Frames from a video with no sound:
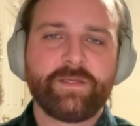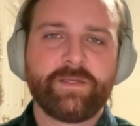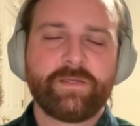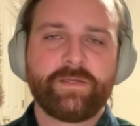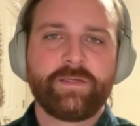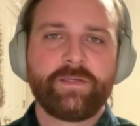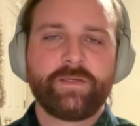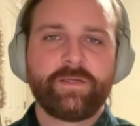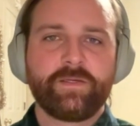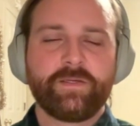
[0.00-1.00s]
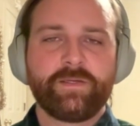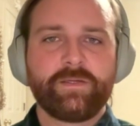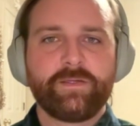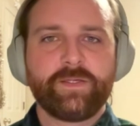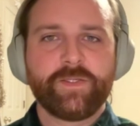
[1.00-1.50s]

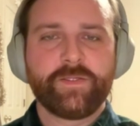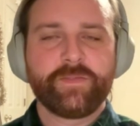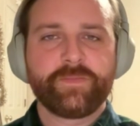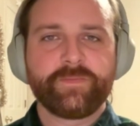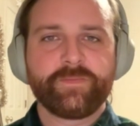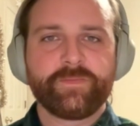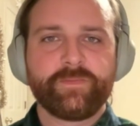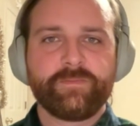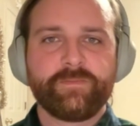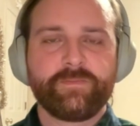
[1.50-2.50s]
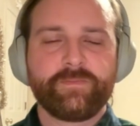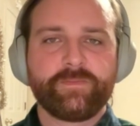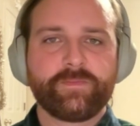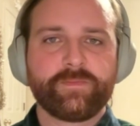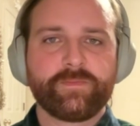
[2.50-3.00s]

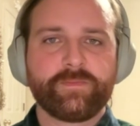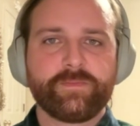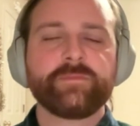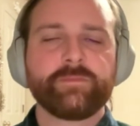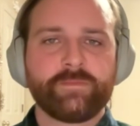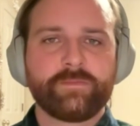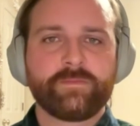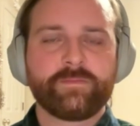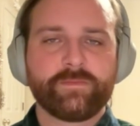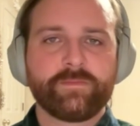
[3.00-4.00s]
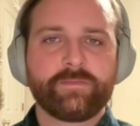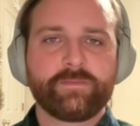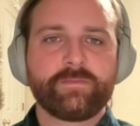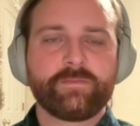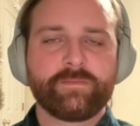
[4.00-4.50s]

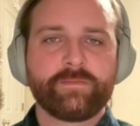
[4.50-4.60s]
[no speech]